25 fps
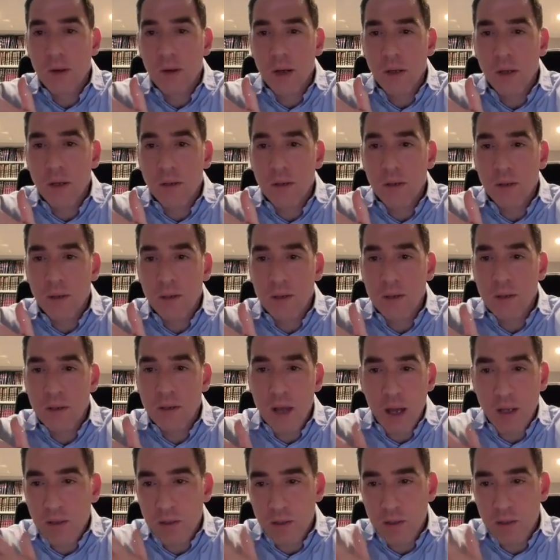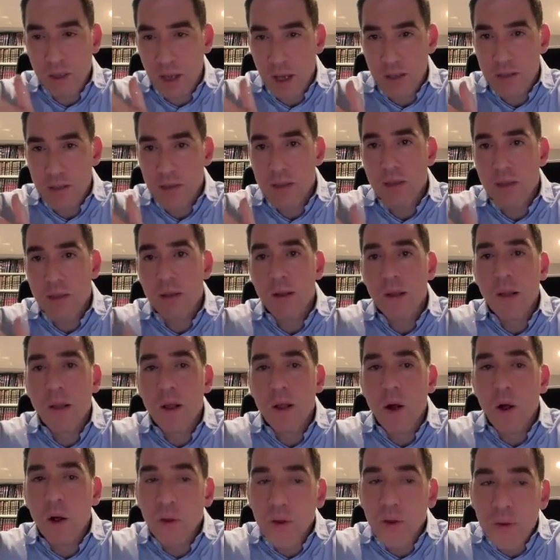right? It's not the case.
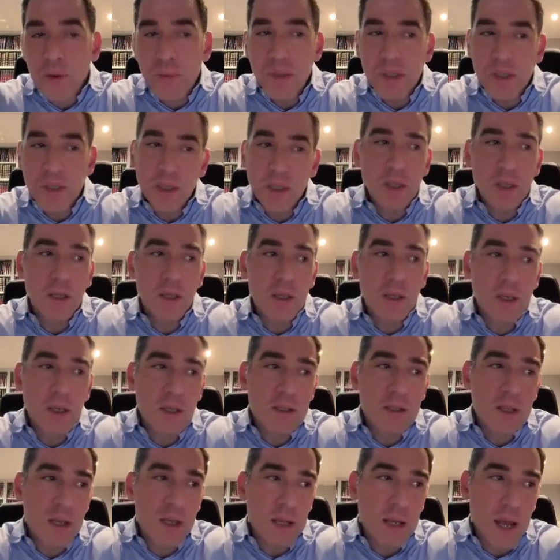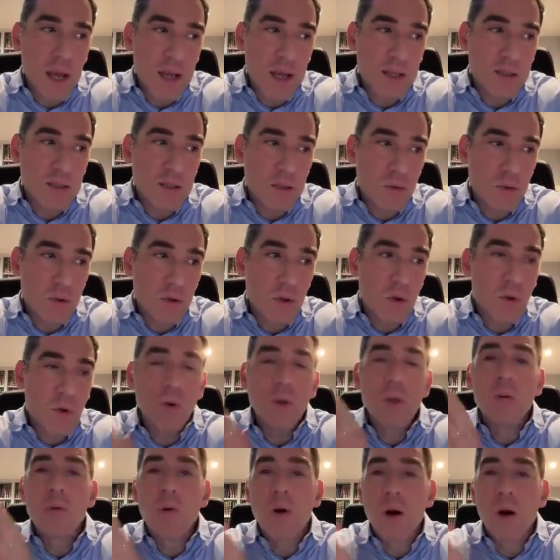Ultimately, it has to do with
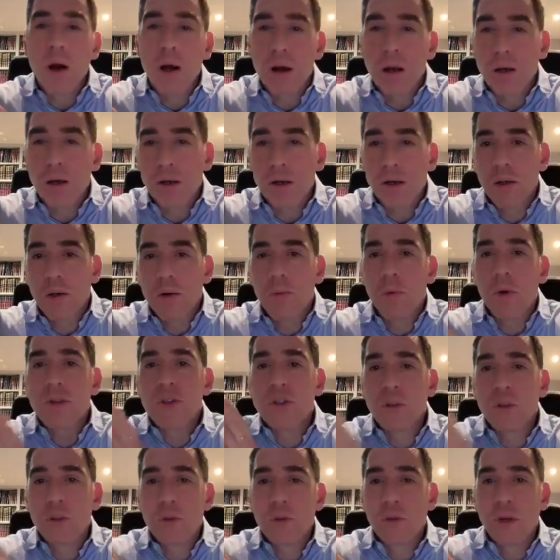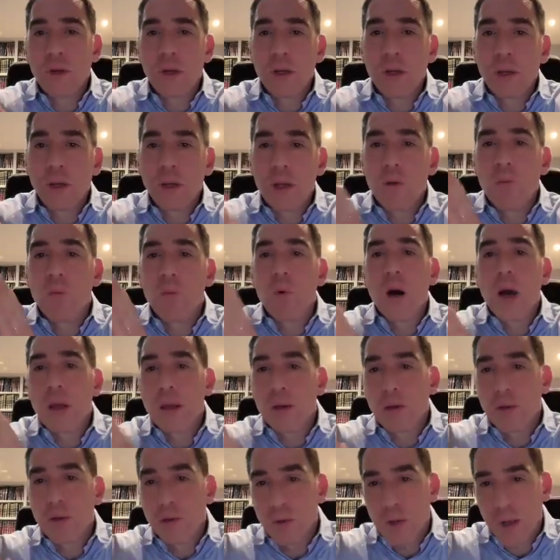who you are, what you're doing, and
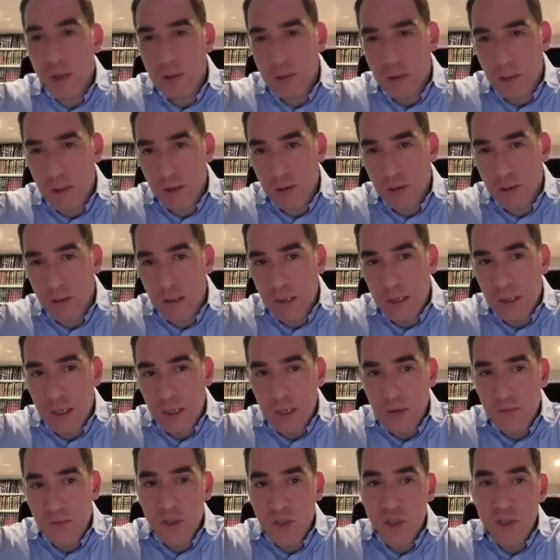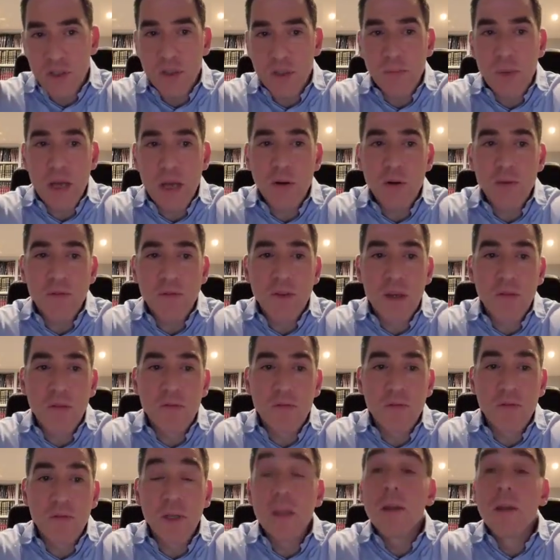why are you not there. If it's just a matter of
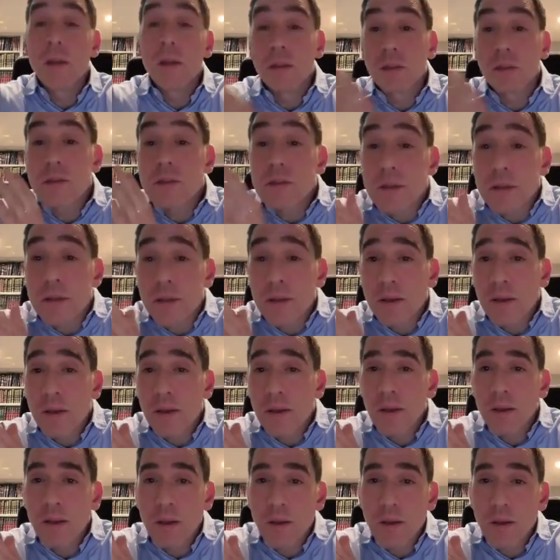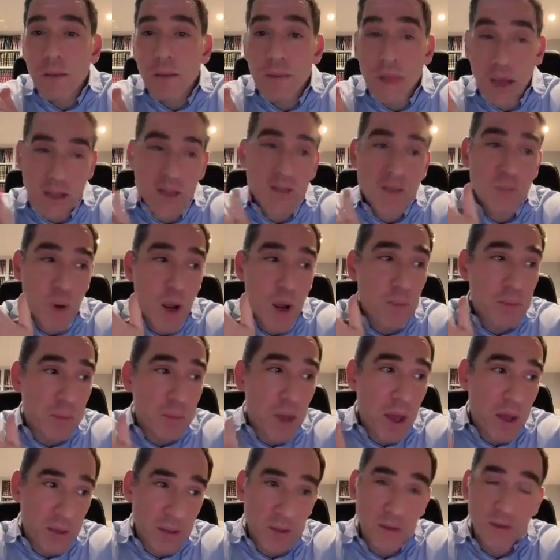convenience, that's
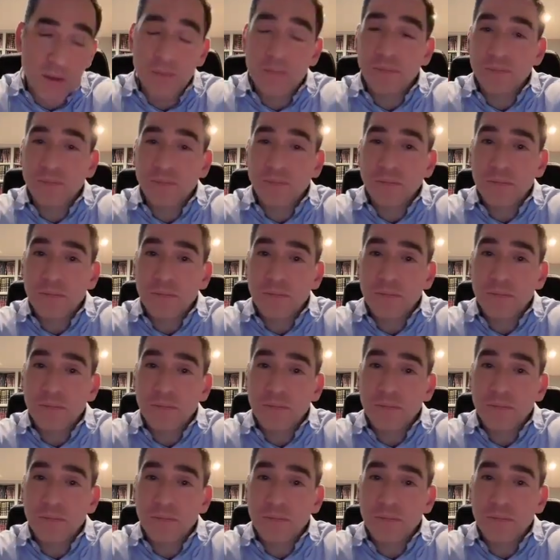problematic,